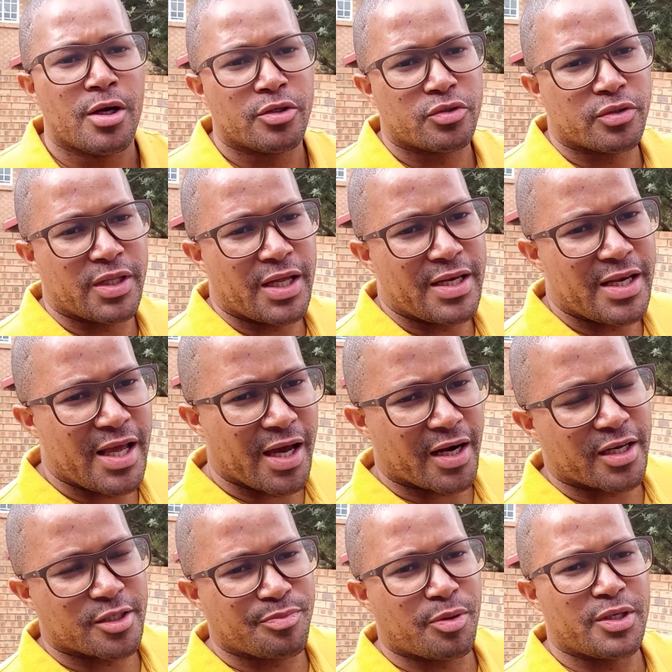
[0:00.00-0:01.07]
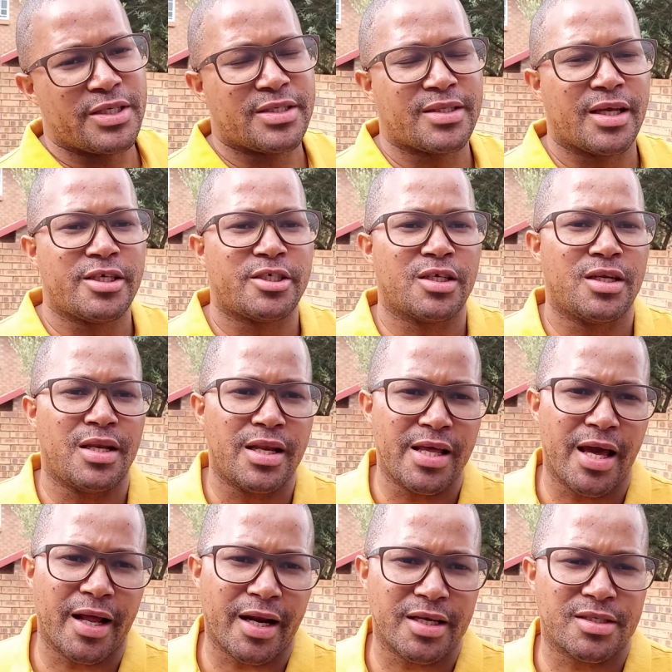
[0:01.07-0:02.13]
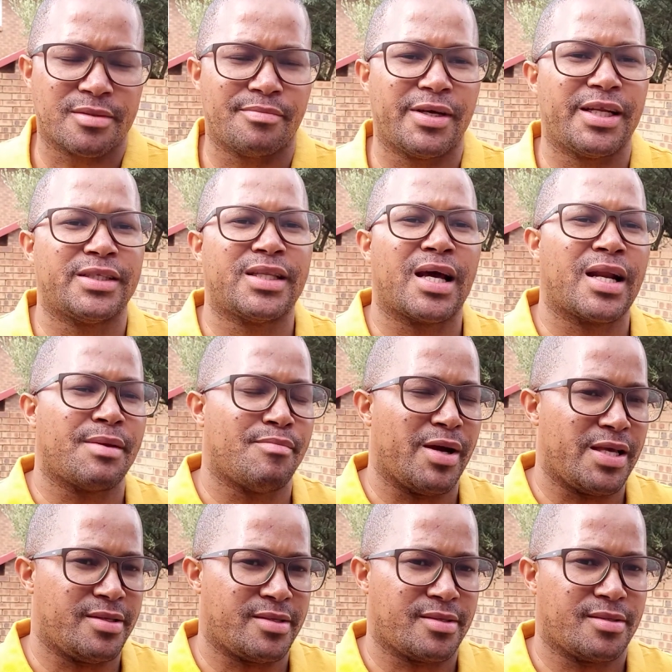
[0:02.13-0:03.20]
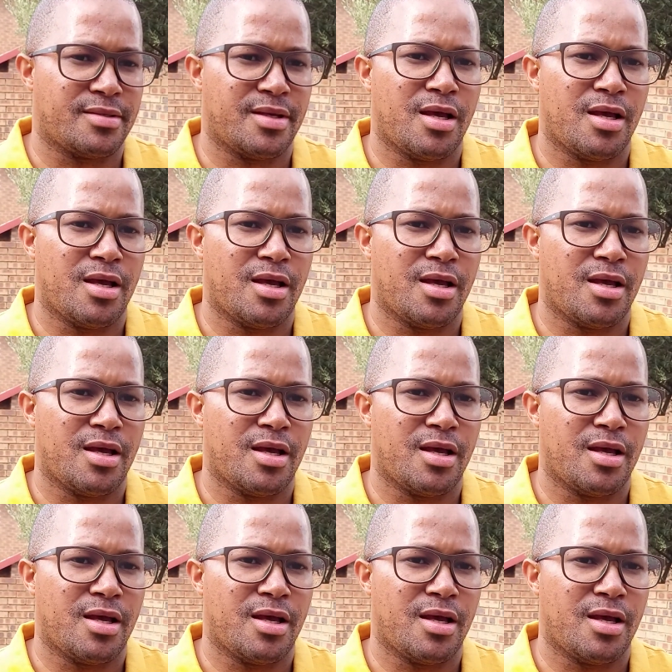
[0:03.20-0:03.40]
to the nearest police station, nearest military base.